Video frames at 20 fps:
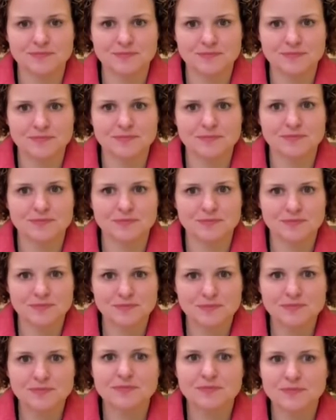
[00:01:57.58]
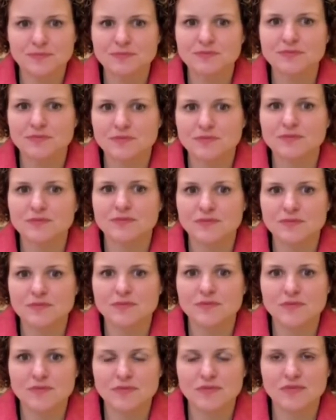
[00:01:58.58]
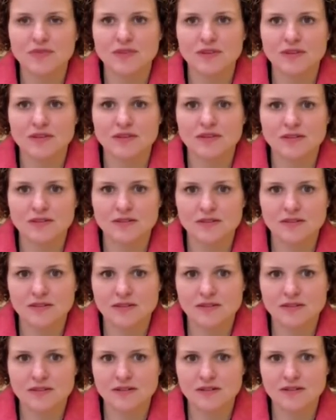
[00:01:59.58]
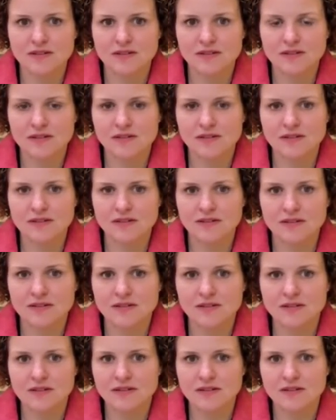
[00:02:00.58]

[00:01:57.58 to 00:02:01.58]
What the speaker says: This person isn't speaking.